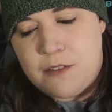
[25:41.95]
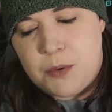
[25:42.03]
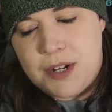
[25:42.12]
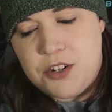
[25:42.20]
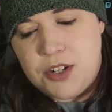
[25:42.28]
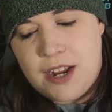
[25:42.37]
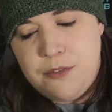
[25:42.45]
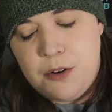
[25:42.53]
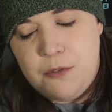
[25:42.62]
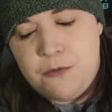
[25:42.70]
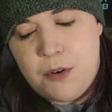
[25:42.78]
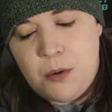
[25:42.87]
of which, I've
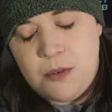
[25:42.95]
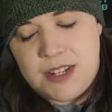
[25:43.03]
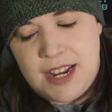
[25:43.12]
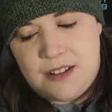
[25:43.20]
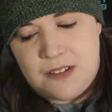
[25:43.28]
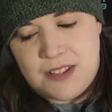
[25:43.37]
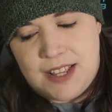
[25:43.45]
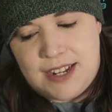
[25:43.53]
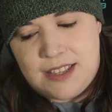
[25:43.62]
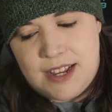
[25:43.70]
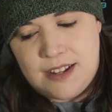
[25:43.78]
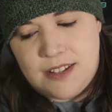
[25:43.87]
heard folk tales
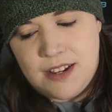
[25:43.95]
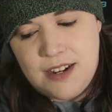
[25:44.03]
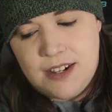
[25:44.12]
like this.